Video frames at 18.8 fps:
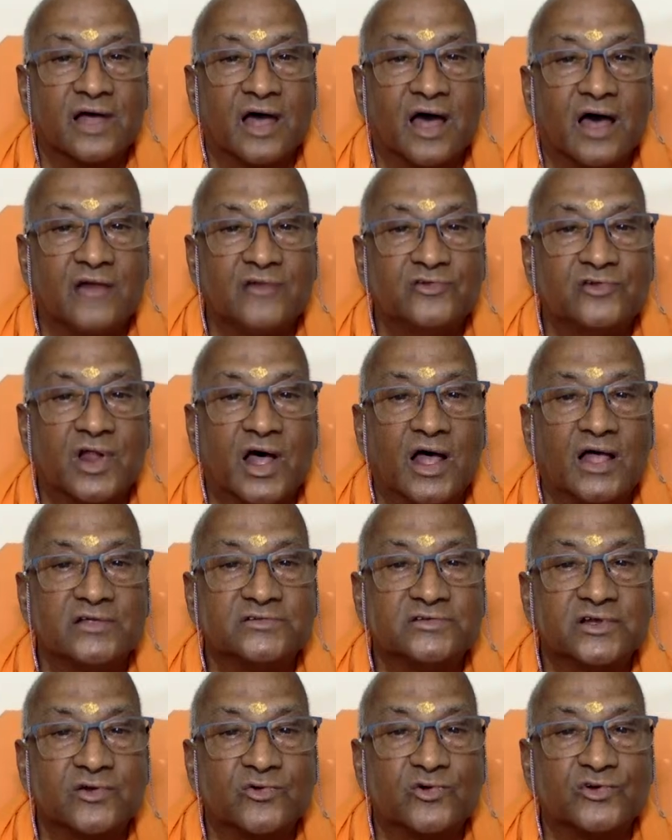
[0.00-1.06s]
Arjuna
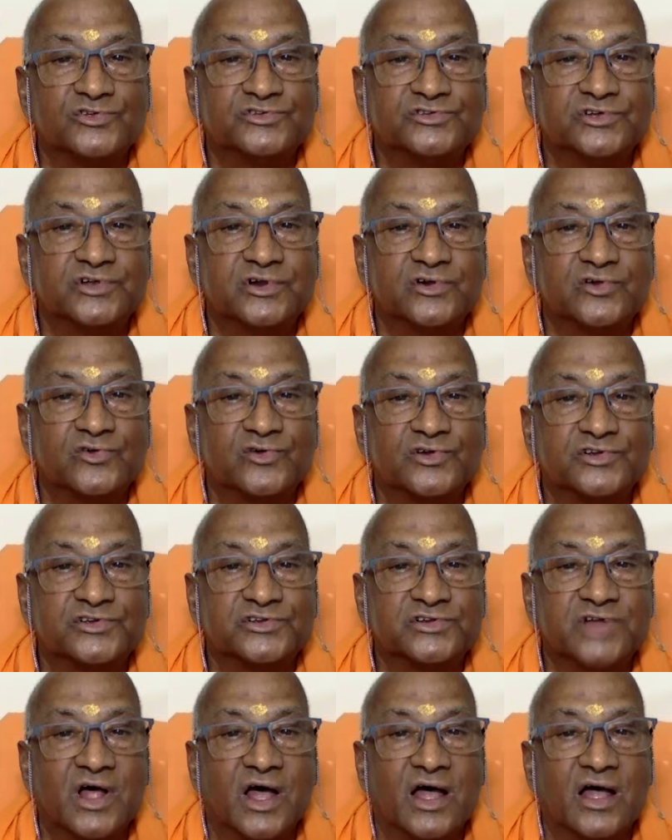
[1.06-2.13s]
asked a question to
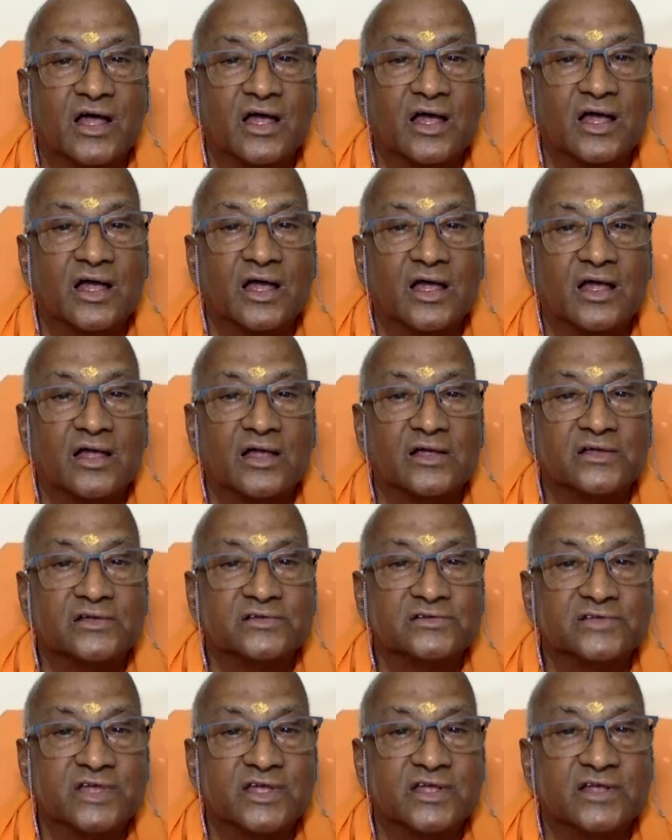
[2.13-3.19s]
Krishna
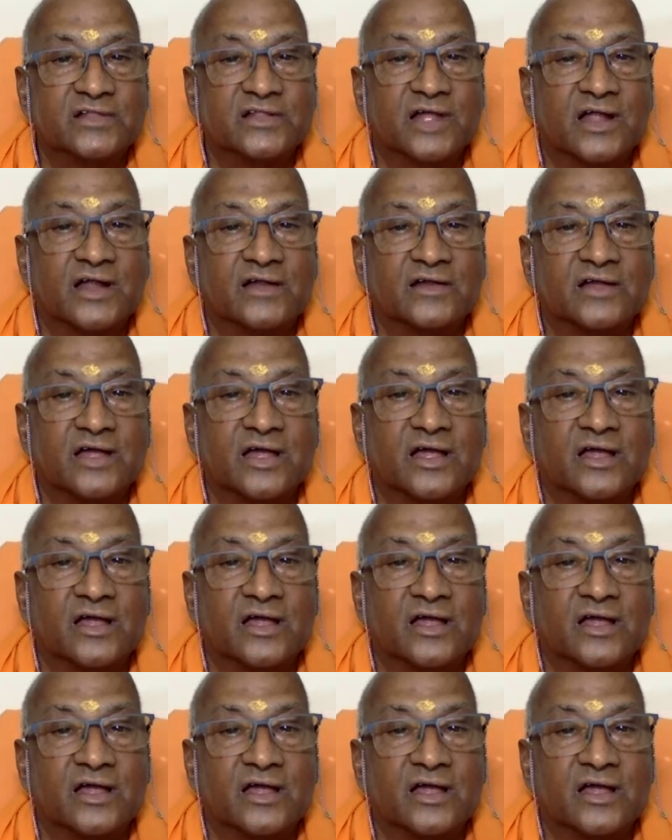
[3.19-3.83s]
saying that